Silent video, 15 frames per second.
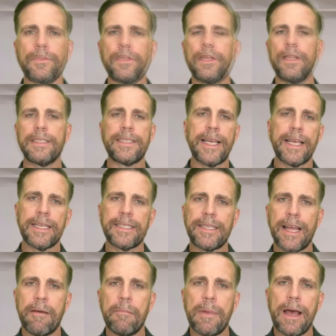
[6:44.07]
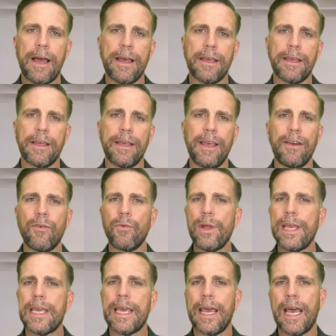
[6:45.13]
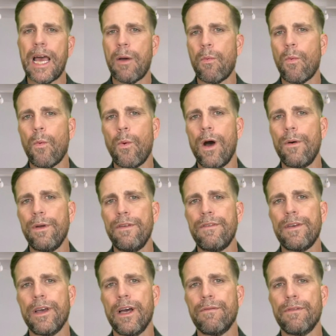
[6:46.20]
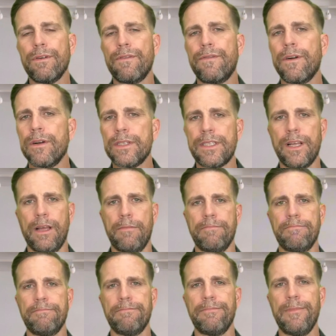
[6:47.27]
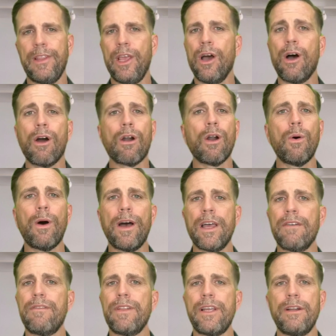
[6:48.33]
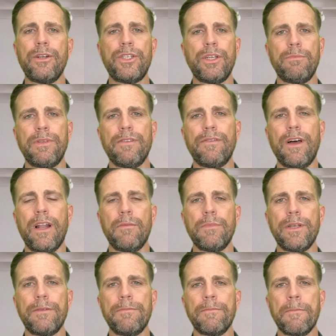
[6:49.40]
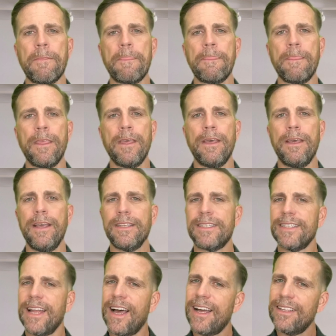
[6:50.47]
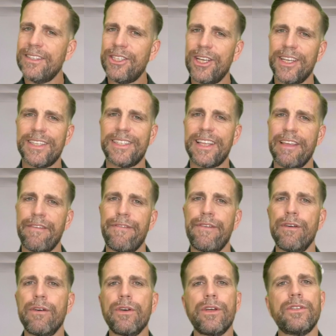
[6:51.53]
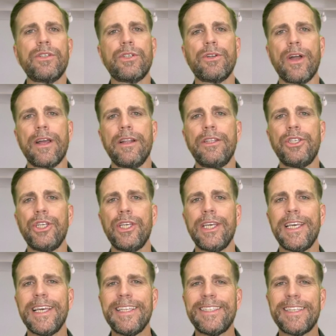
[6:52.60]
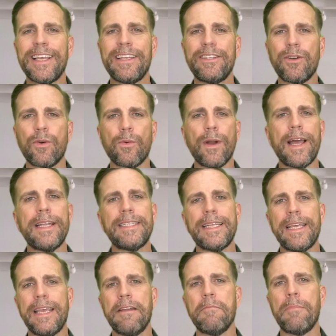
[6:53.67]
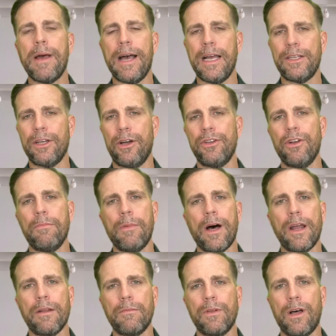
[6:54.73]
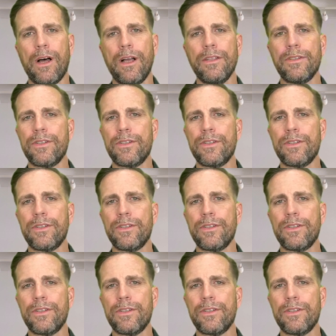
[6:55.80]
Let's take a step back and recap what we've covered. First up, the ROI of leadership development. It's not just a feel-good strategy, it's a direct impact on your bottom line.